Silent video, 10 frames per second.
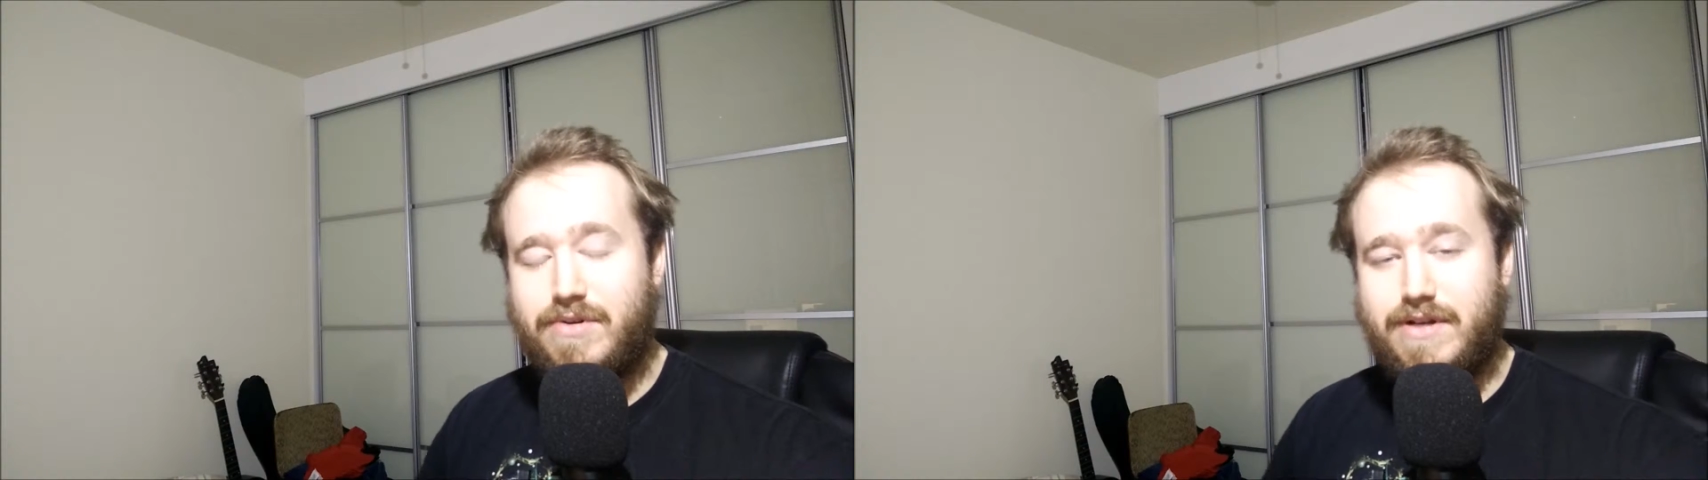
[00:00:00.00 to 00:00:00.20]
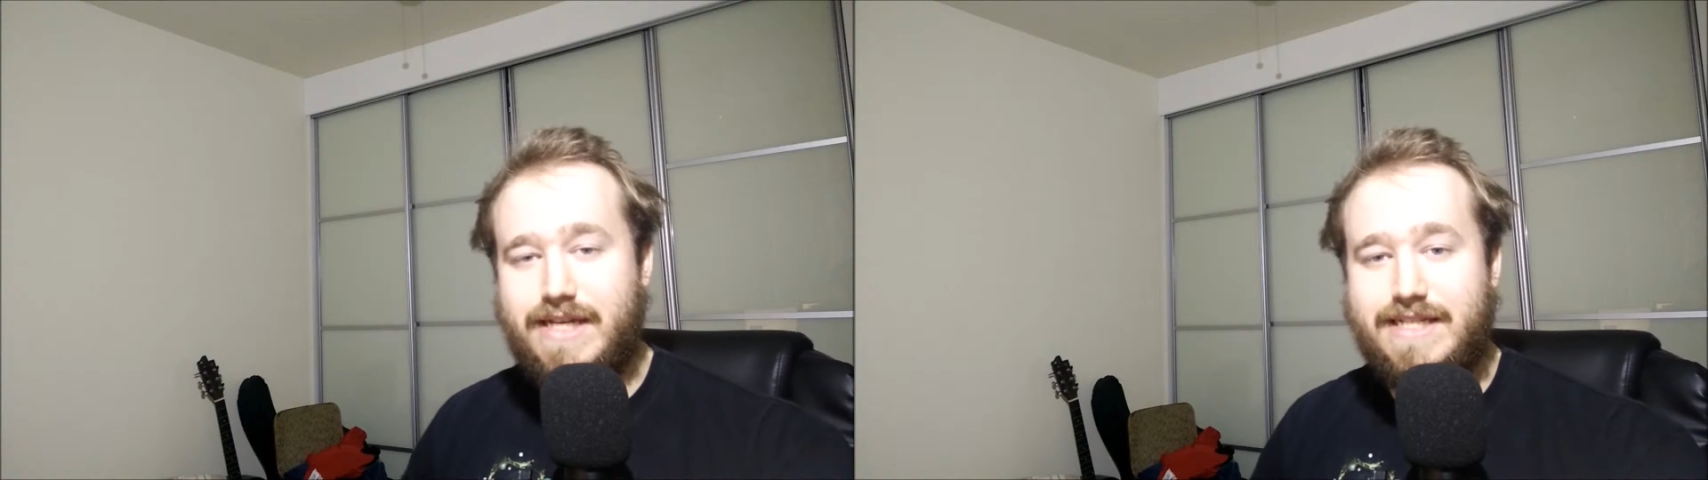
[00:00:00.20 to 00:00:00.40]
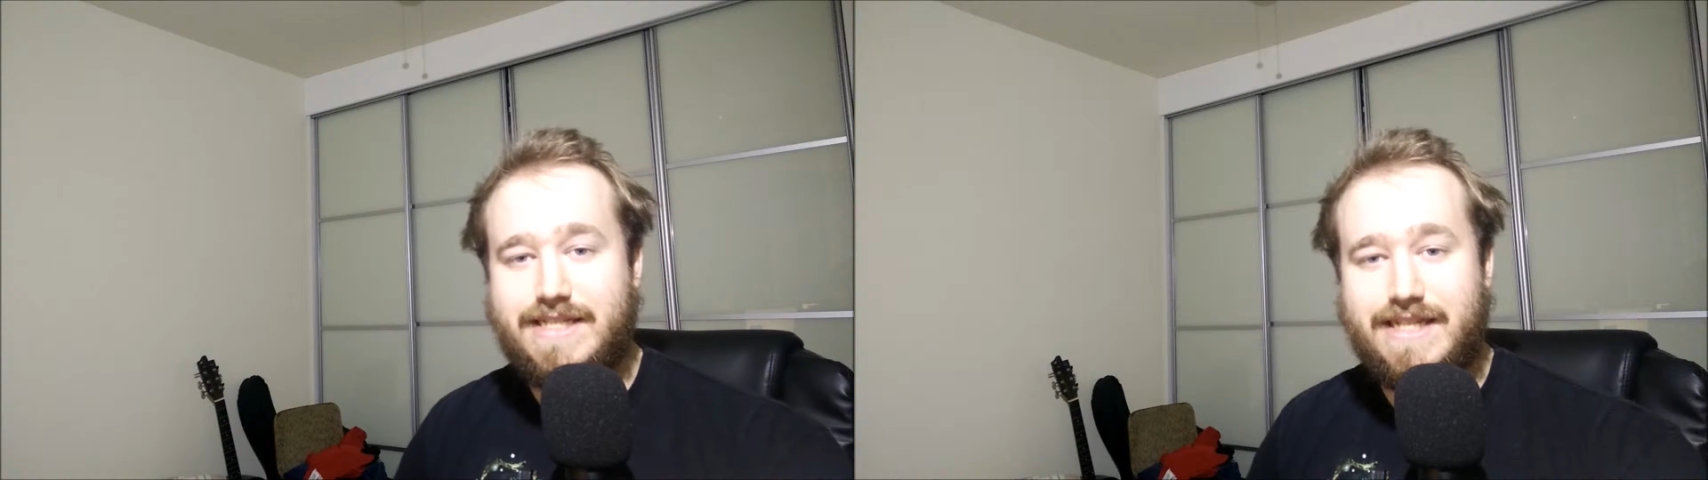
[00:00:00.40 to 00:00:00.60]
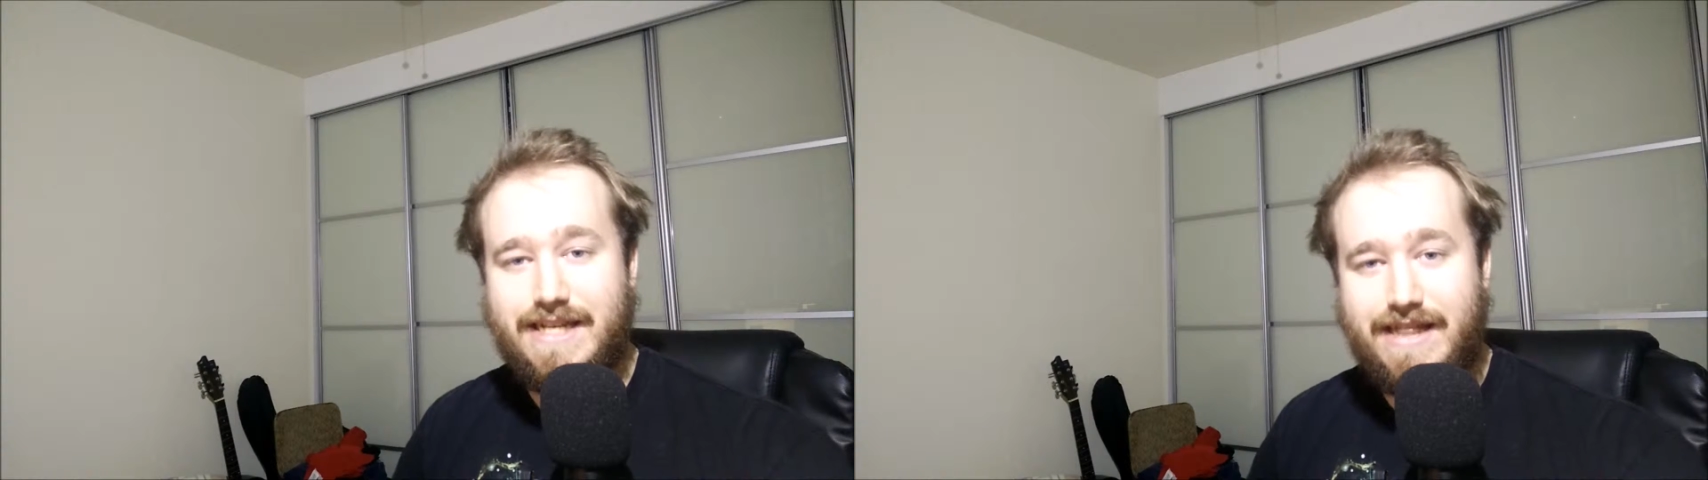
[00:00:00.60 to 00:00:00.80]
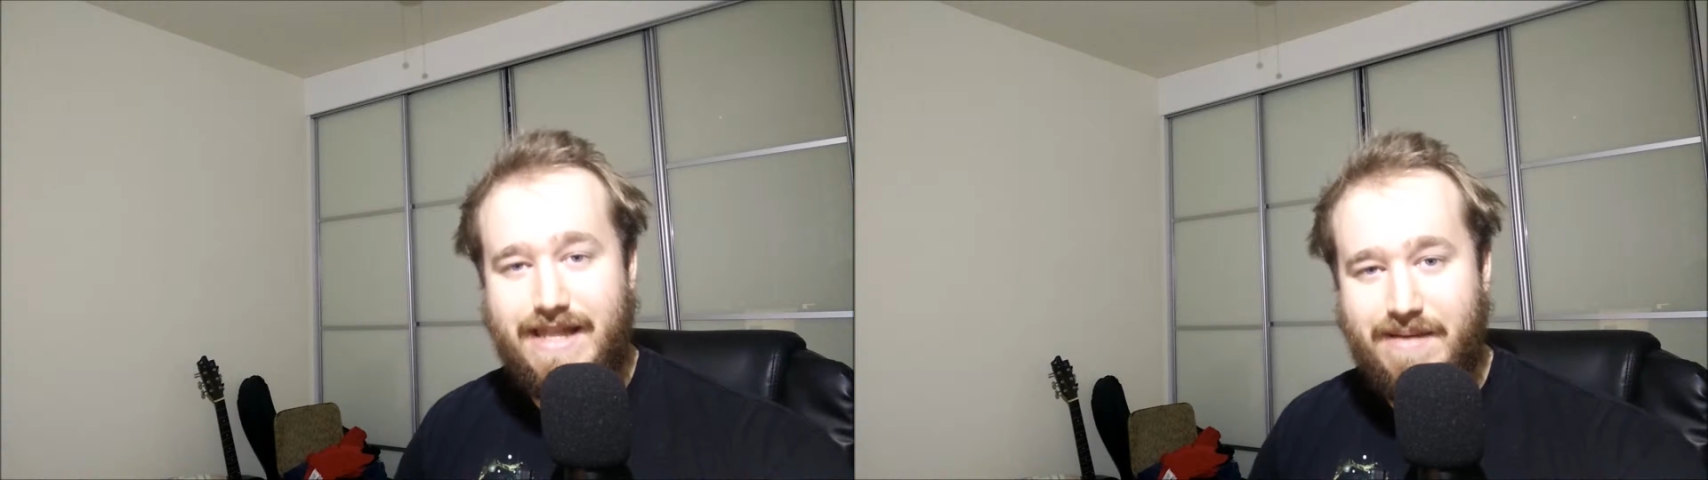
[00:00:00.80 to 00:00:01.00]
but
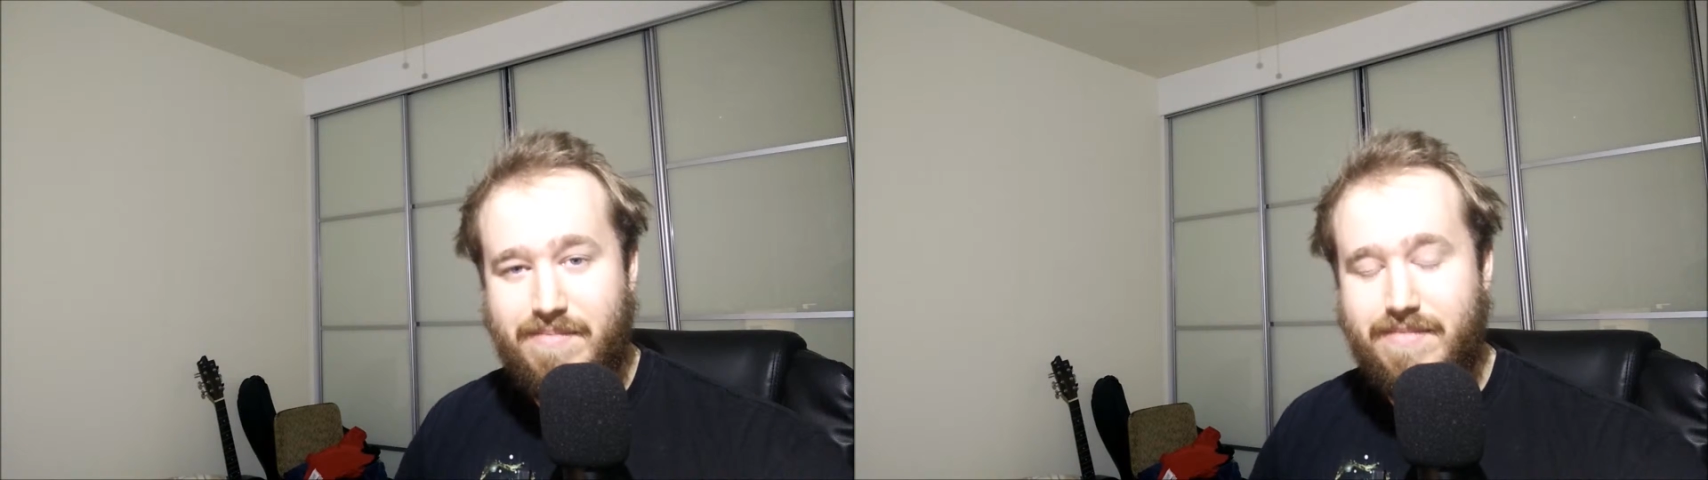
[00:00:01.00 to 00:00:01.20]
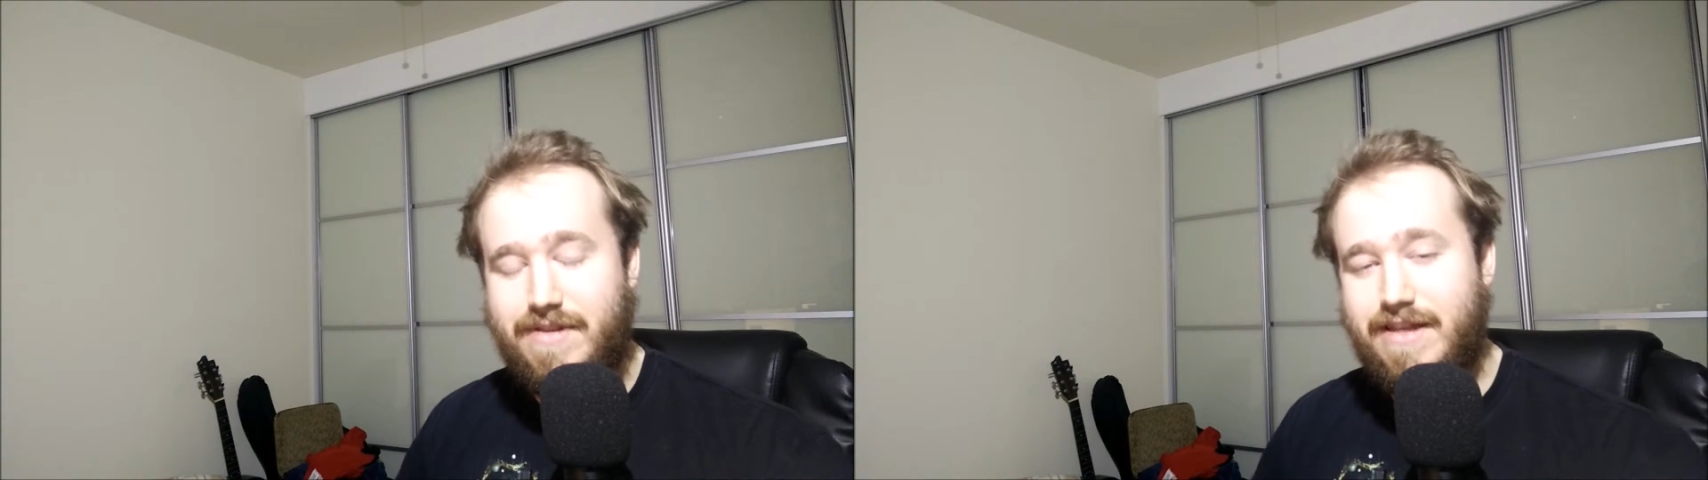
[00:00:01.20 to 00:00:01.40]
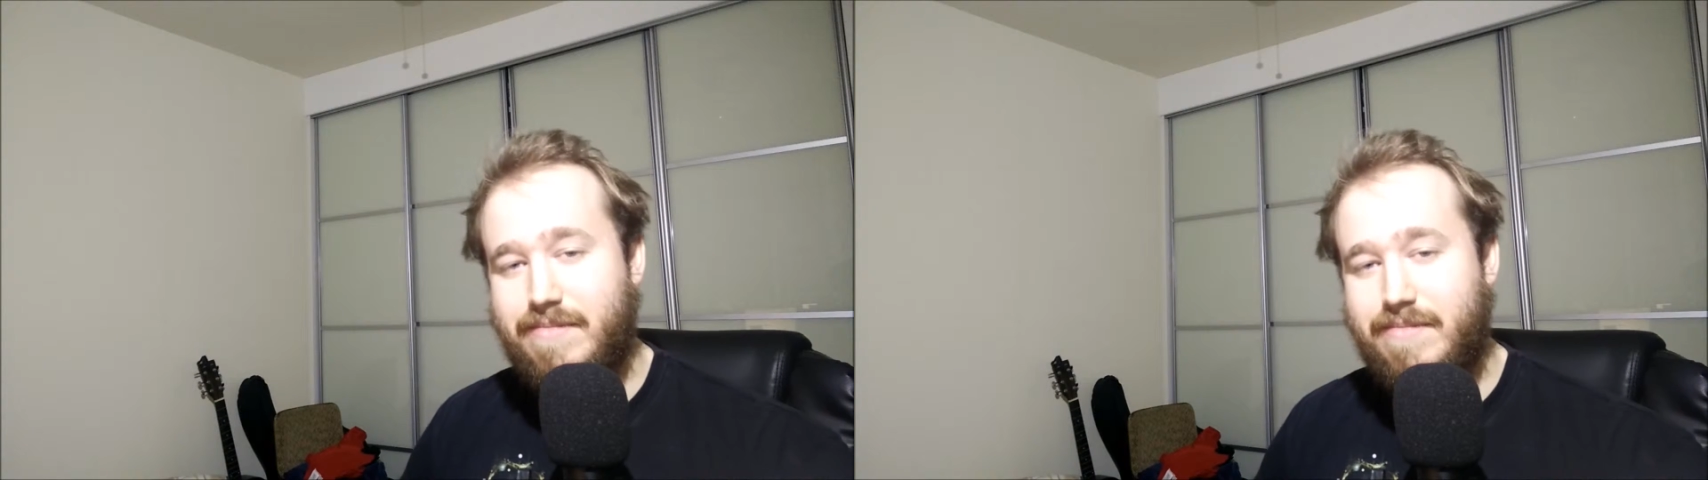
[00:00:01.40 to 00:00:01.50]
inside them